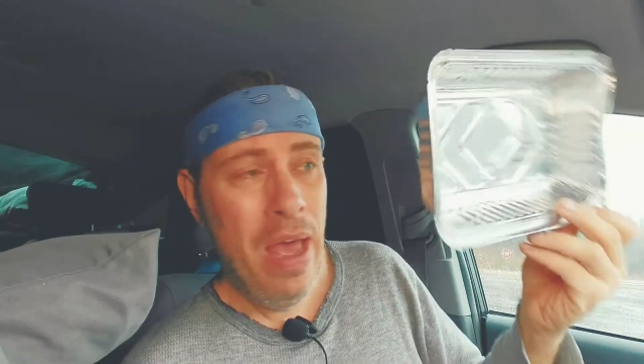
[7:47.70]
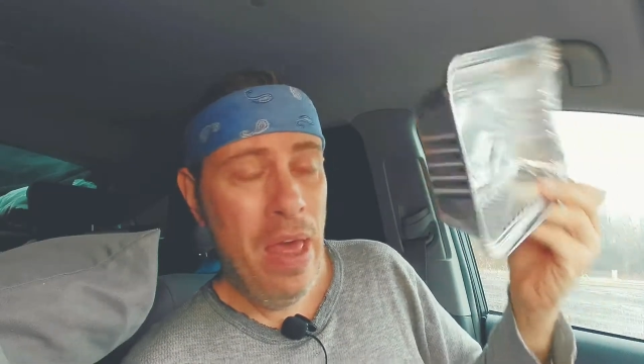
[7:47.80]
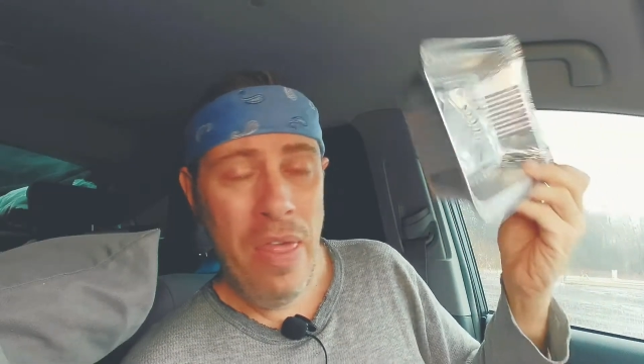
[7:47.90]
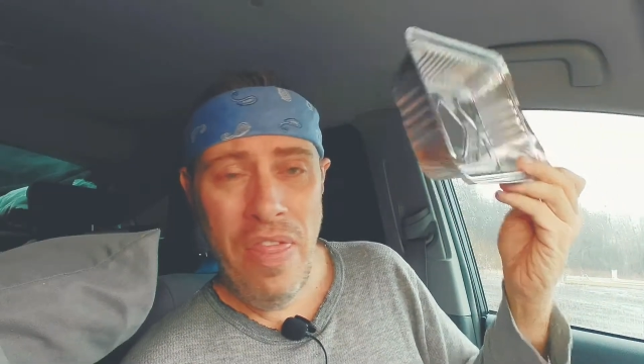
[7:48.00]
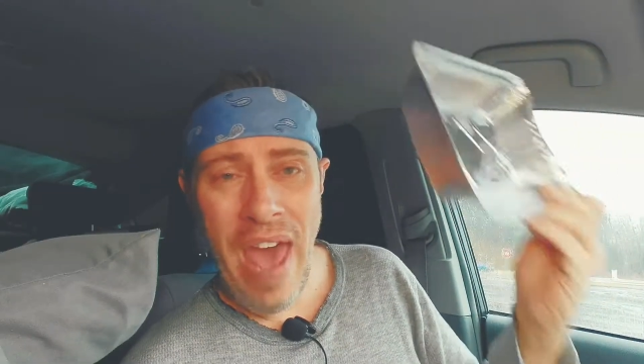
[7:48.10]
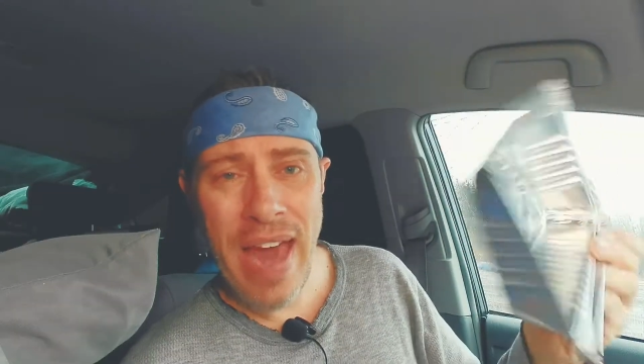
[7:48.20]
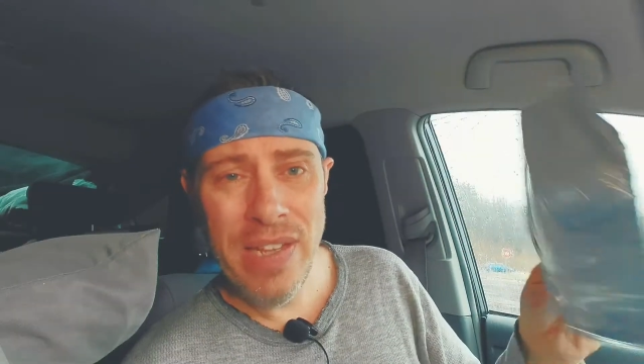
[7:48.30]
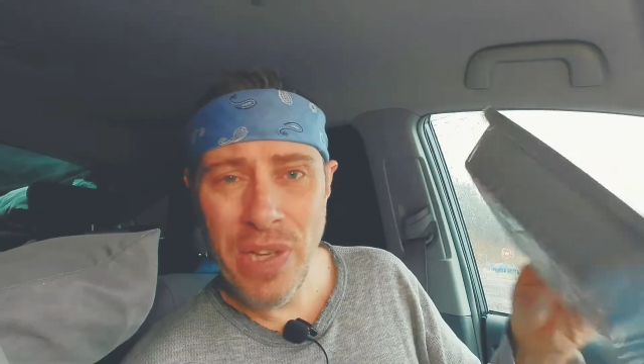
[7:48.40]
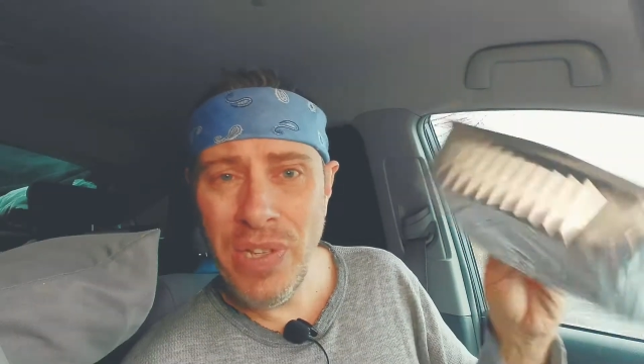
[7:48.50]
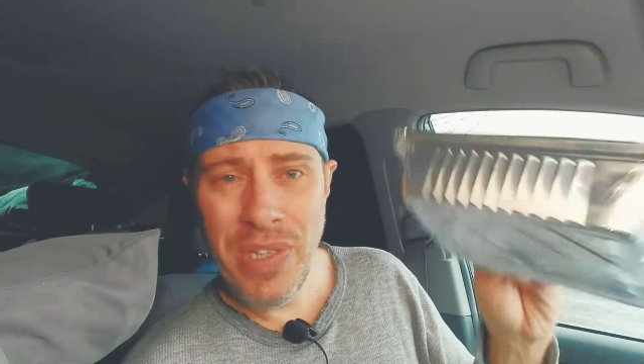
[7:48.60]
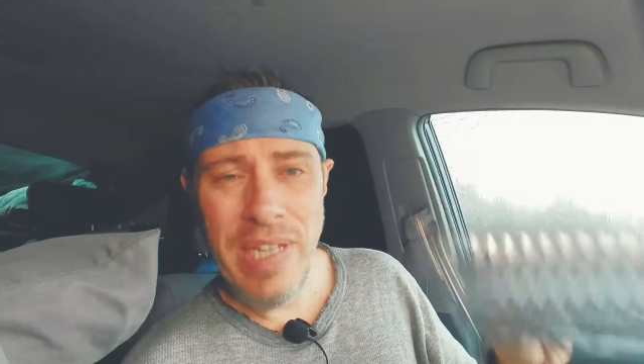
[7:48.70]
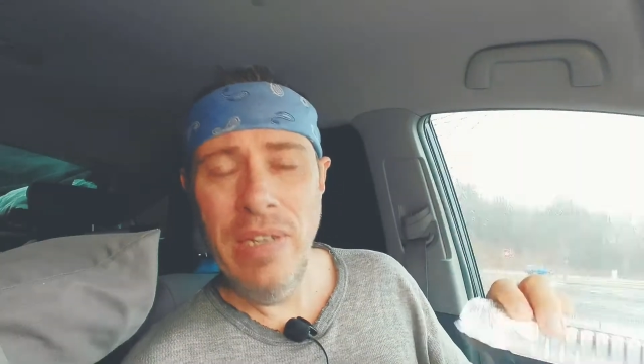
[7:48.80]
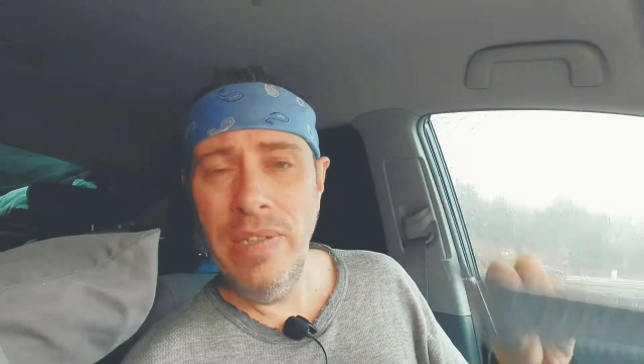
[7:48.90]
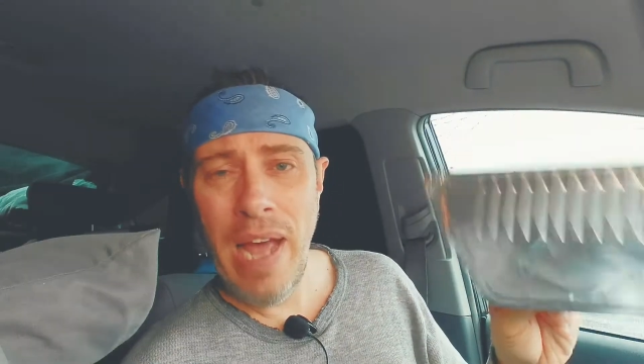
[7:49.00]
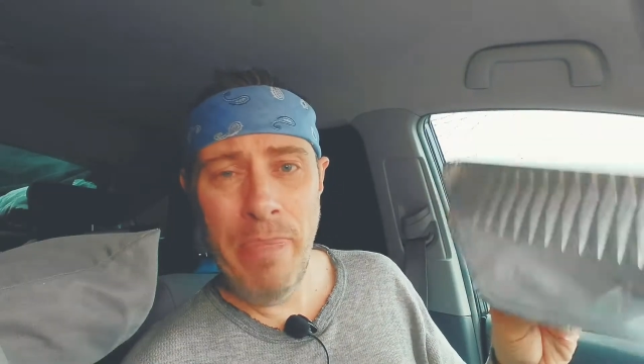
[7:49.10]
that is a
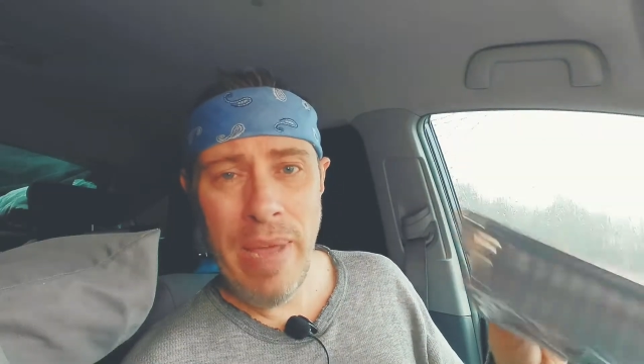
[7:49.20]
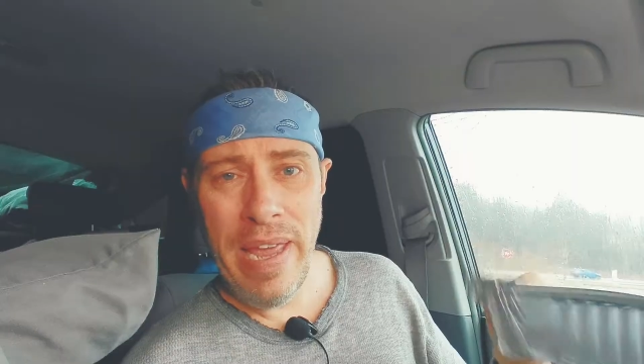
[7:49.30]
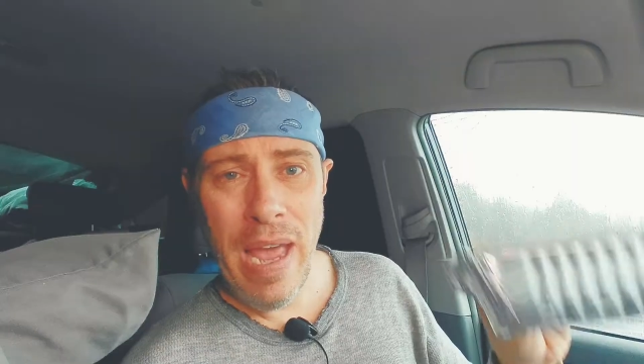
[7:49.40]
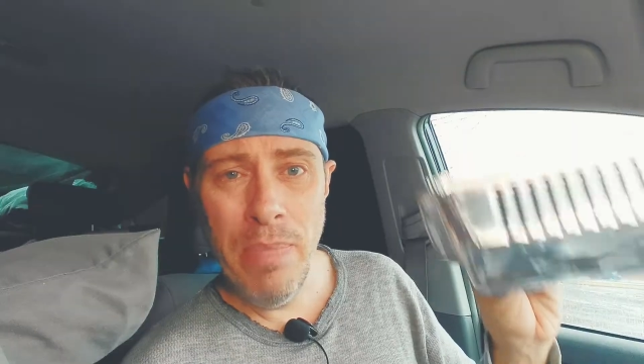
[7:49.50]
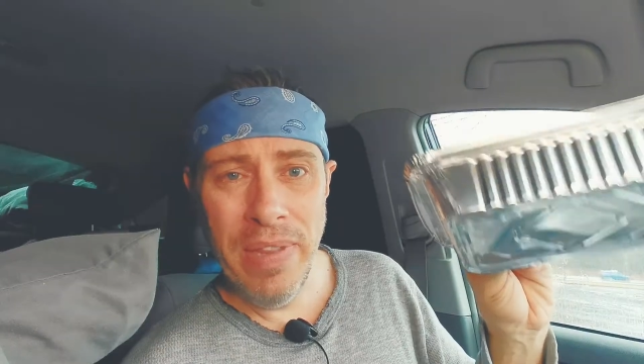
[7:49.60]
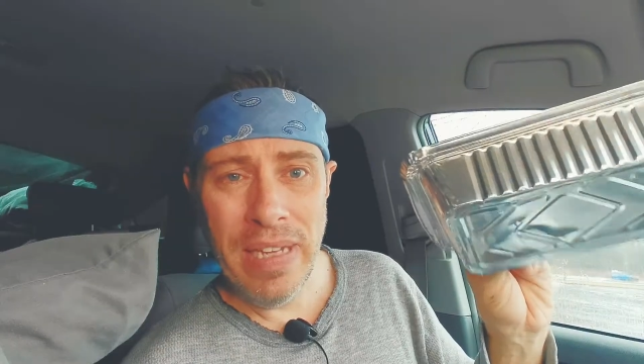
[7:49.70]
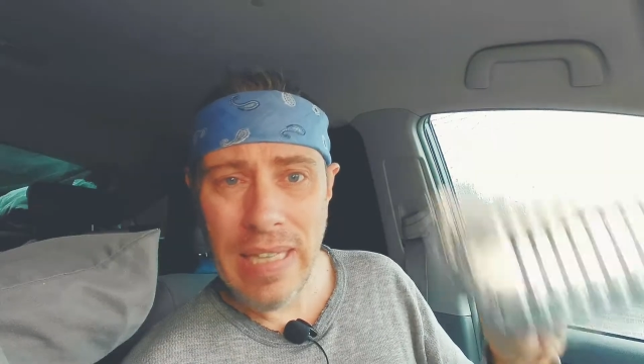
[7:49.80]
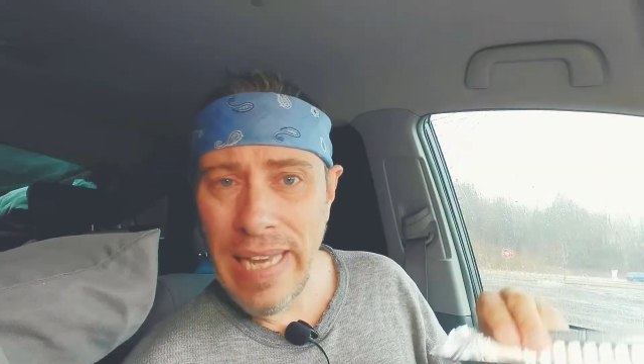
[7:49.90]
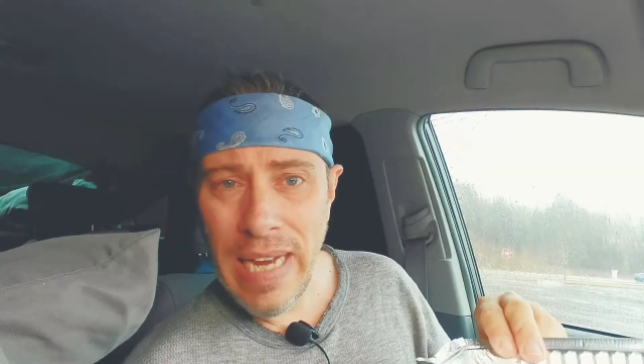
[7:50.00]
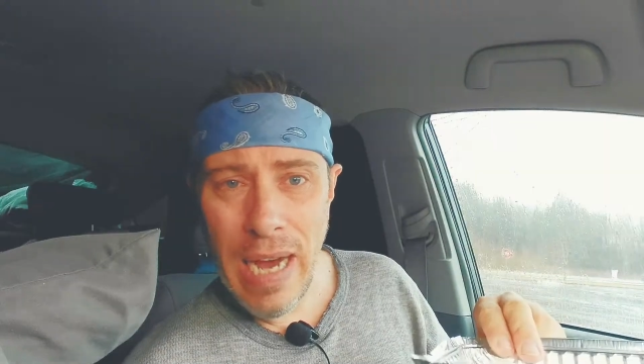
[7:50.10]
steal, not being able to clean